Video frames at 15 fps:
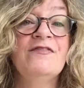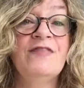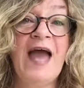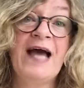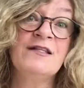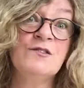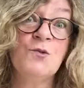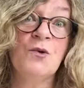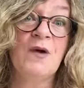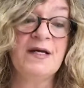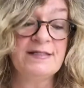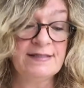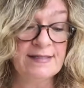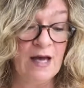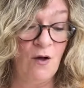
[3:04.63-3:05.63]
That's where
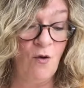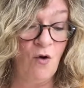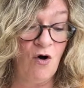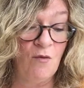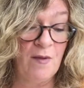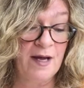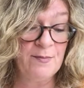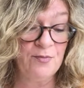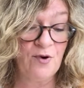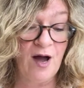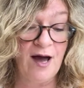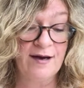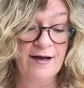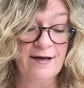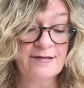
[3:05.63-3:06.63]
I sell all my
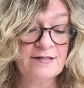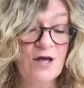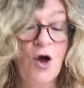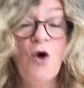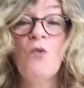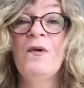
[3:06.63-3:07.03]
products.